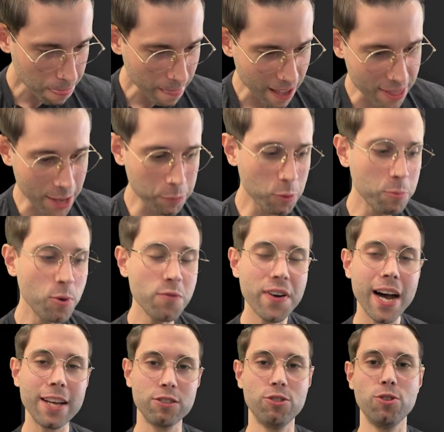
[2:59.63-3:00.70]
And then we'll move
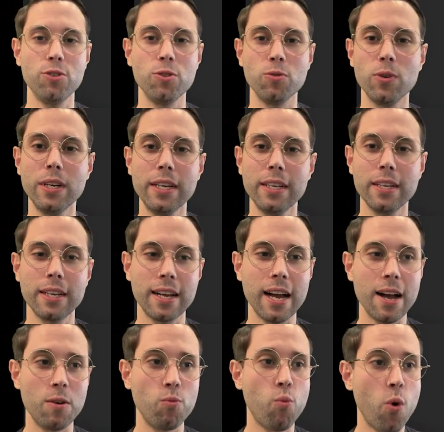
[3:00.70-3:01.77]
on to
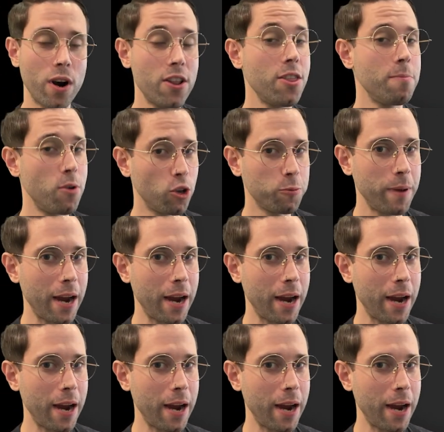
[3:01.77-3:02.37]
one of the most